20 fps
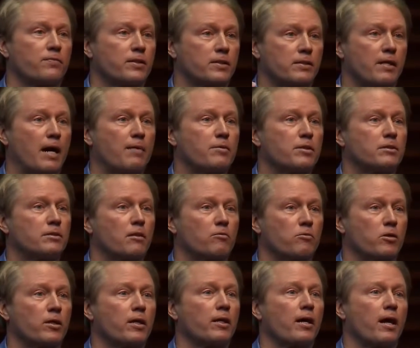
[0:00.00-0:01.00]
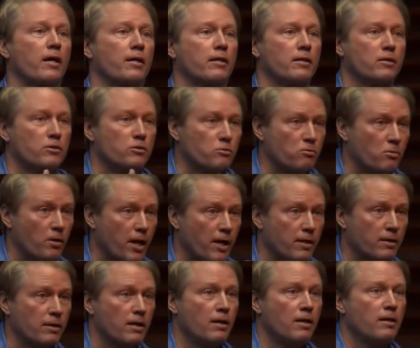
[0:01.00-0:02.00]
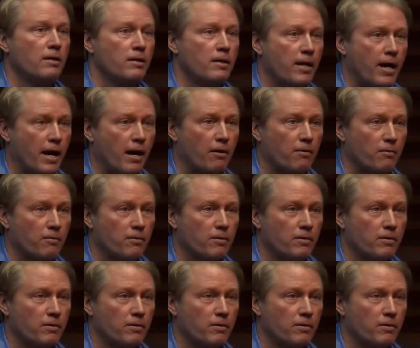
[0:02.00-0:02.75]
the time to start working on it is right now.